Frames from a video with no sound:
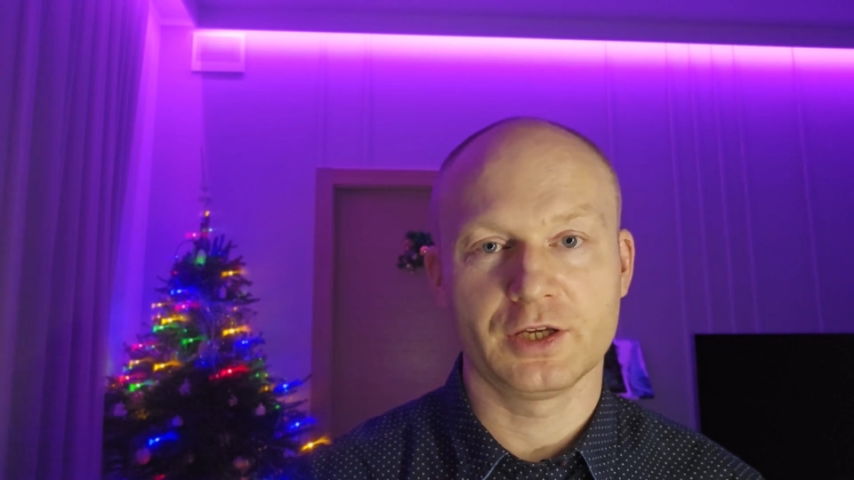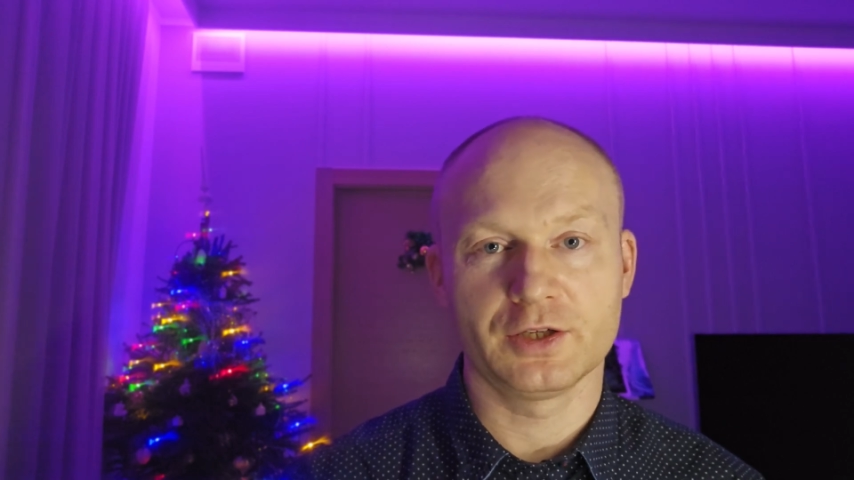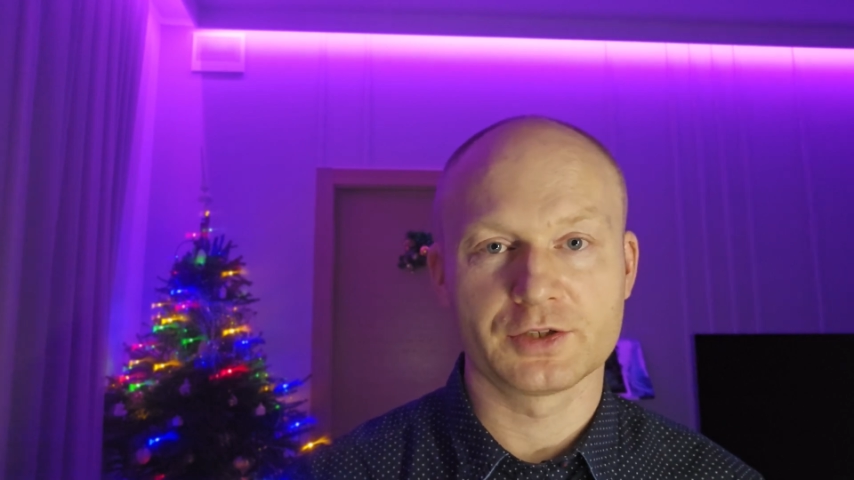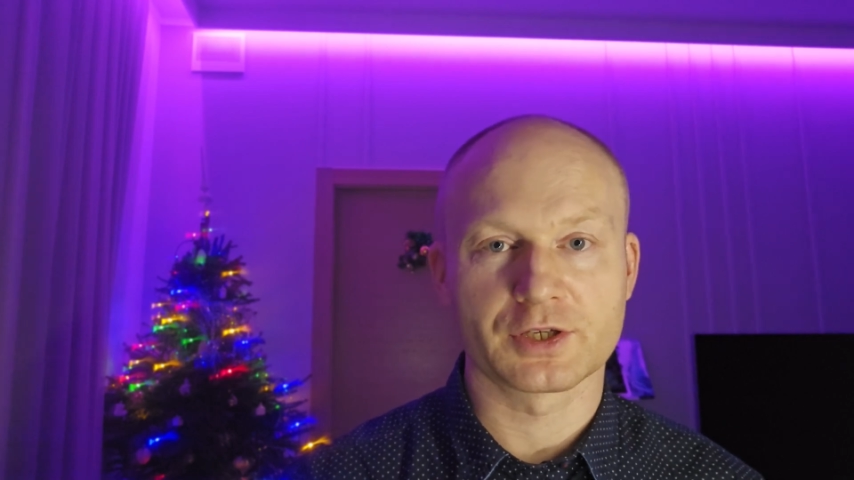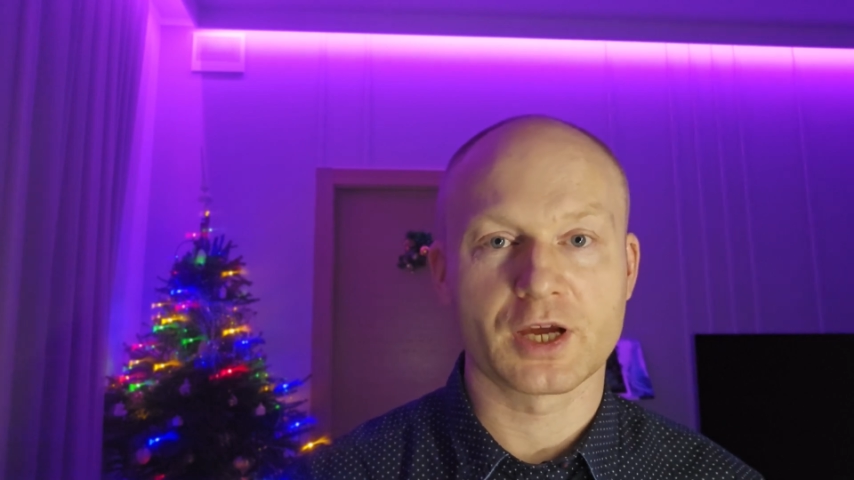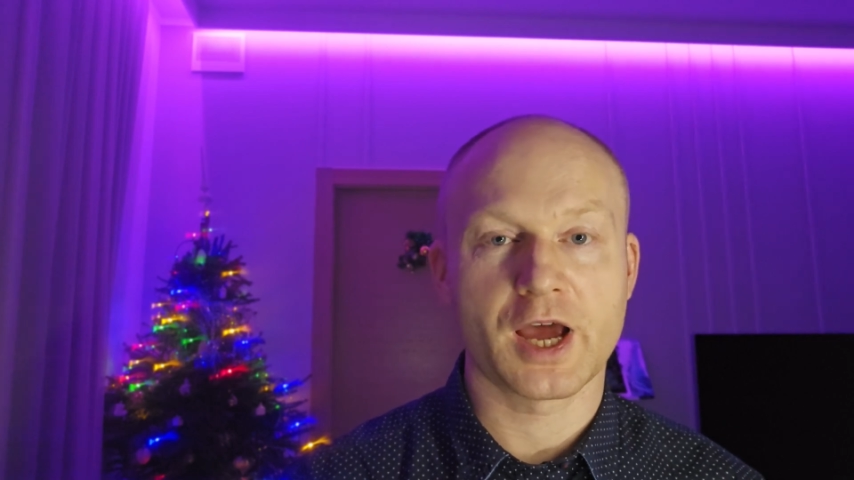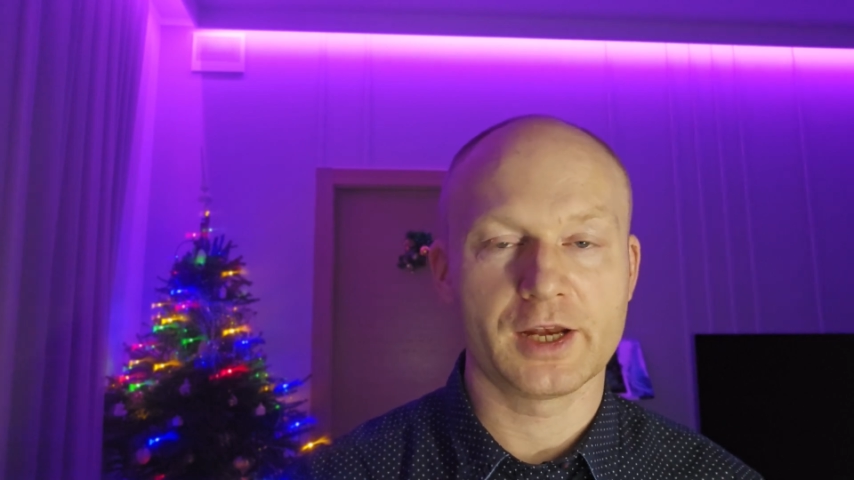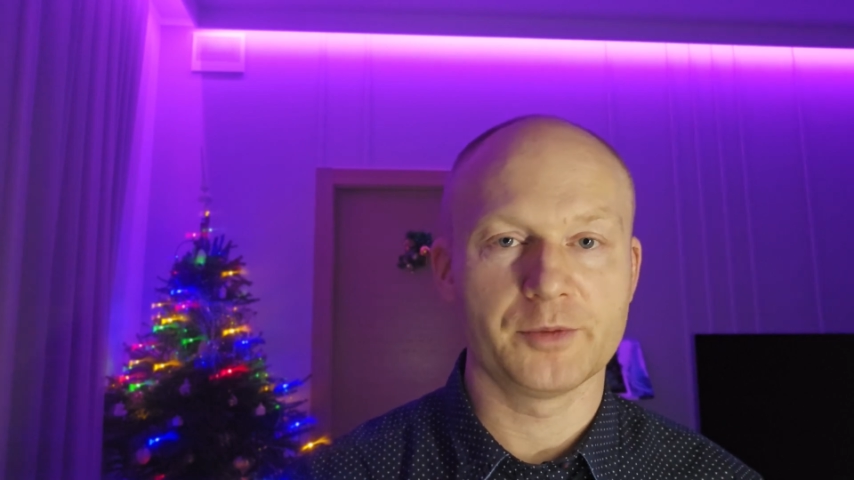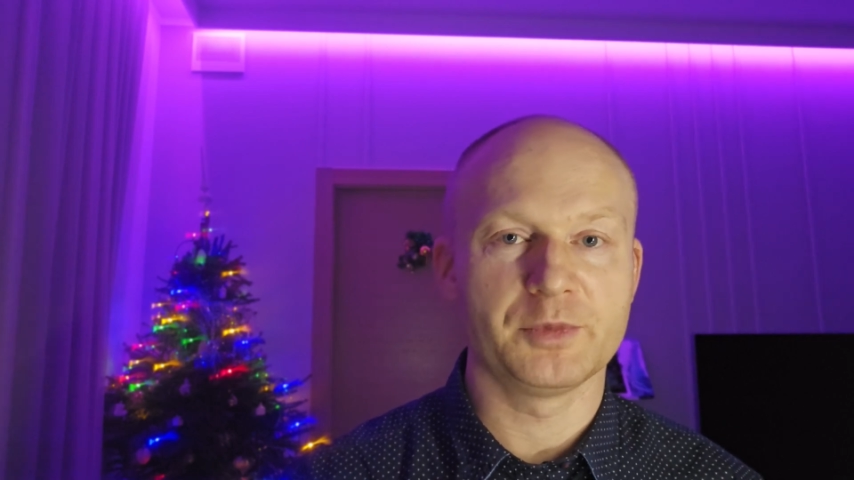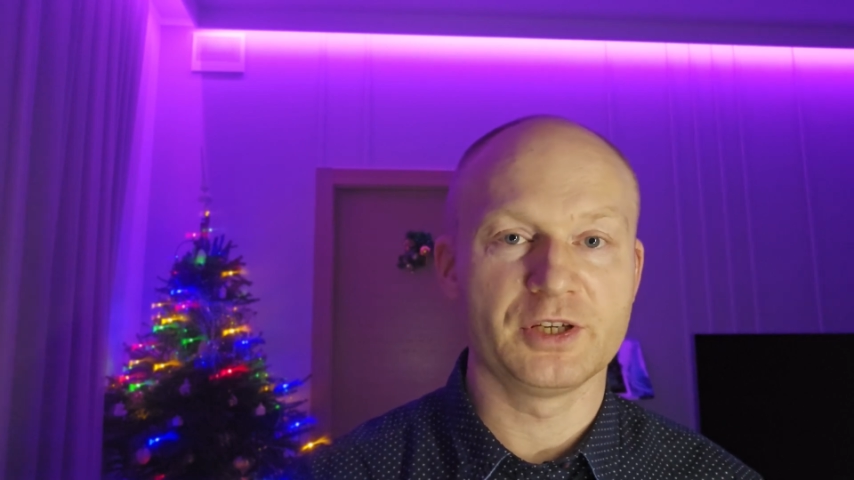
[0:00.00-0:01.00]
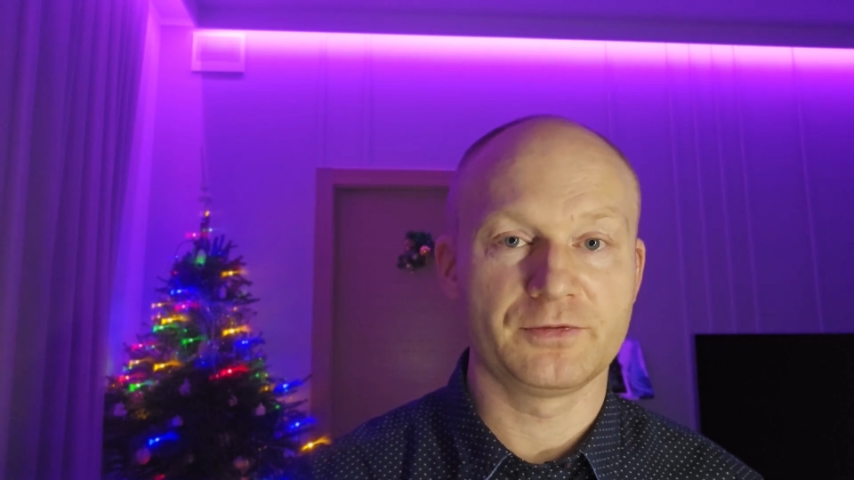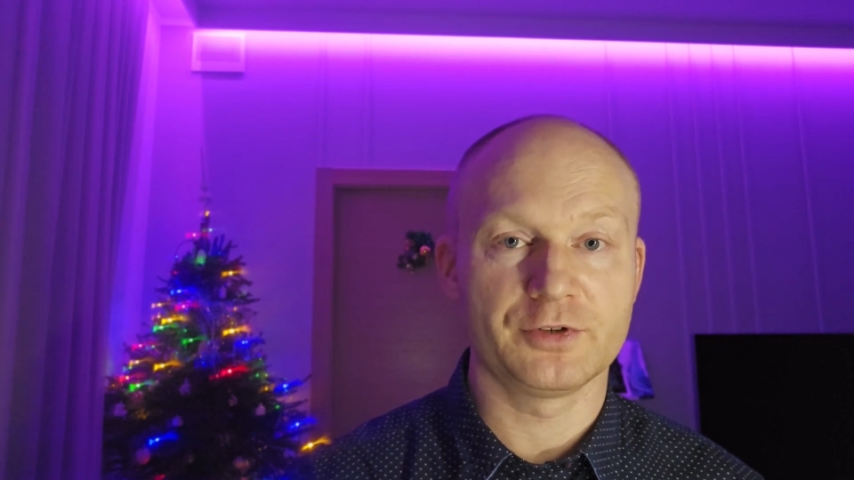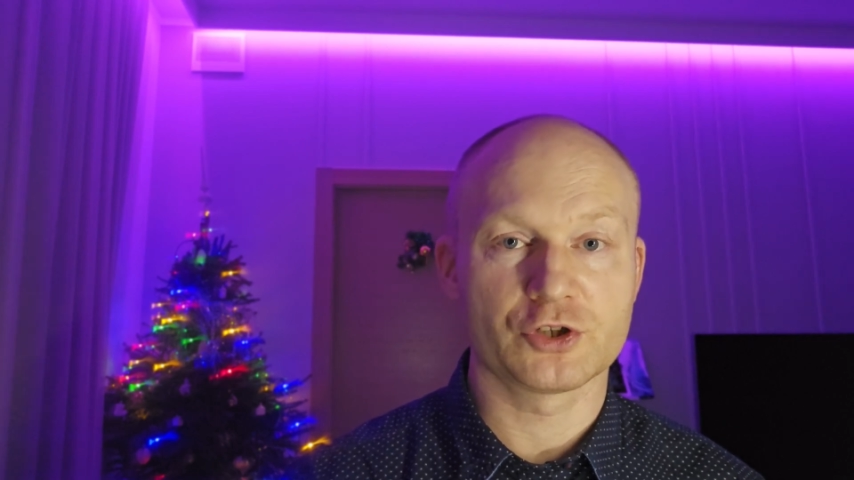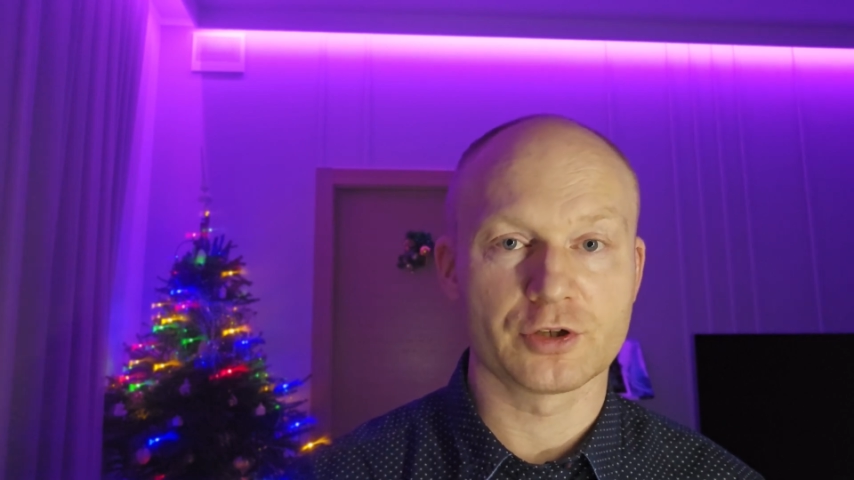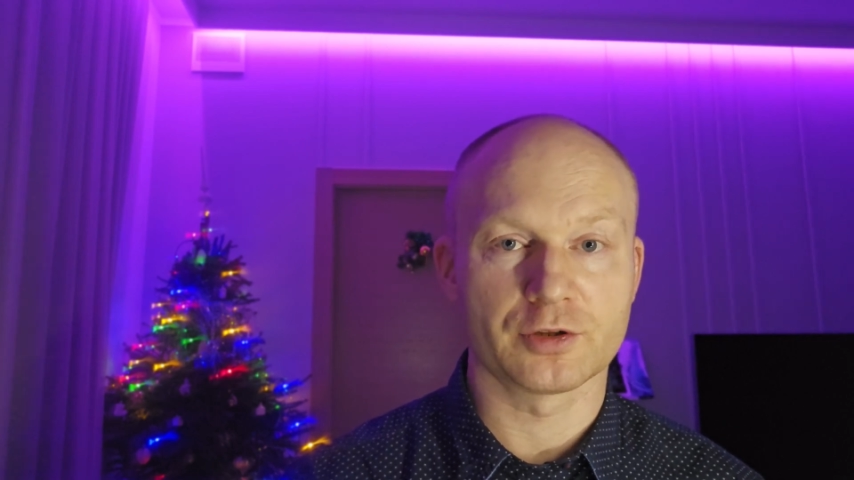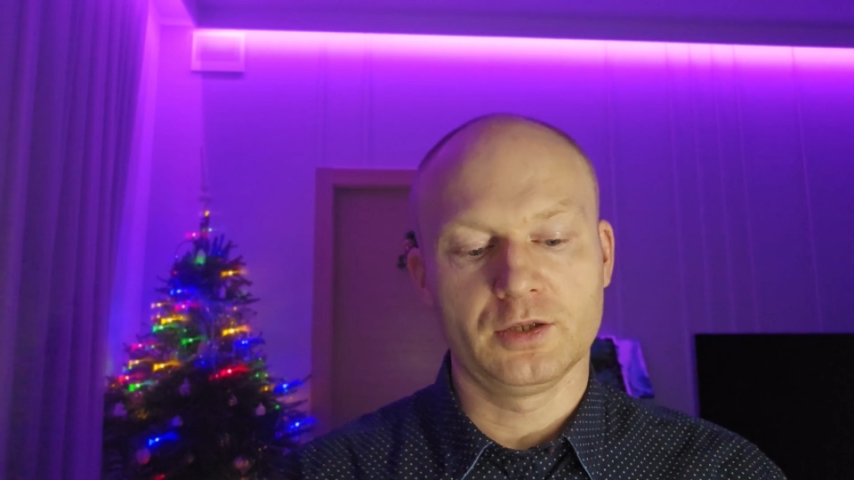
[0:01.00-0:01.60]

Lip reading: is highly beneficial.